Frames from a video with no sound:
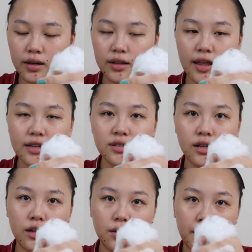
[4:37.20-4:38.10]
cleanse a
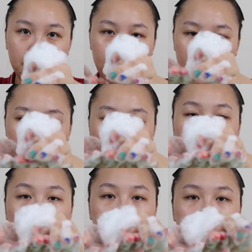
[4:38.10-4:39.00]
little bit better.
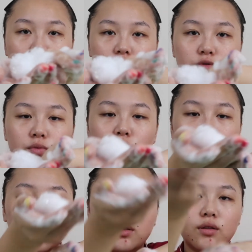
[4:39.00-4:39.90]
So I just remove
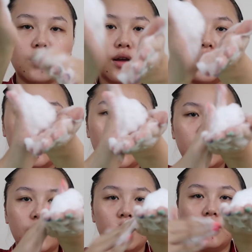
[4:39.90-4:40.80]
it
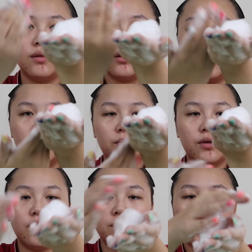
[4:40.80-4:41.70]
and then put
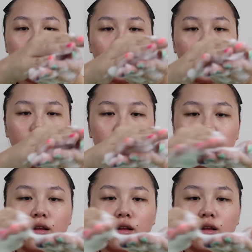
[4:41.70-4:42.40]
it on my hand